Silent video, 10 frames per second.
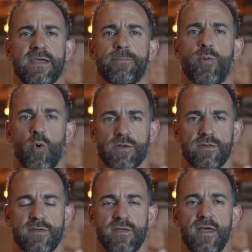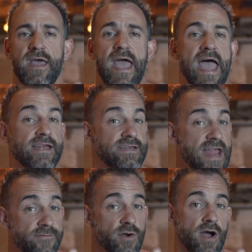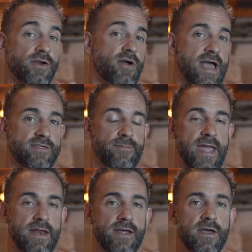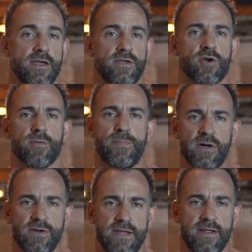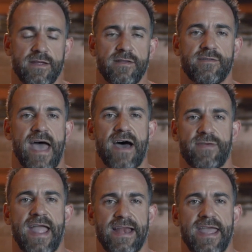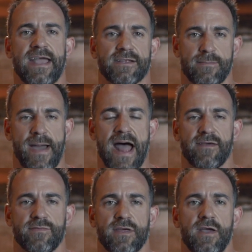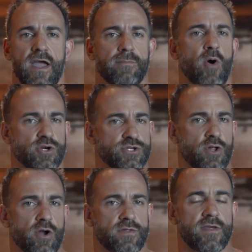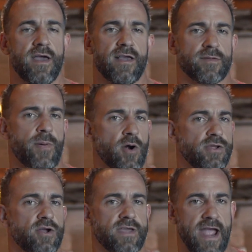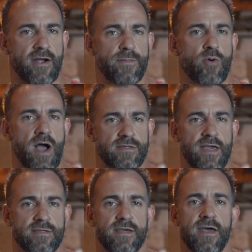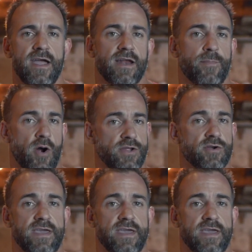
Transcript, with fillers: the importance and never underestimate your ability to have hand-to-hand combatives and martial arts as a part of your carry process and a part of your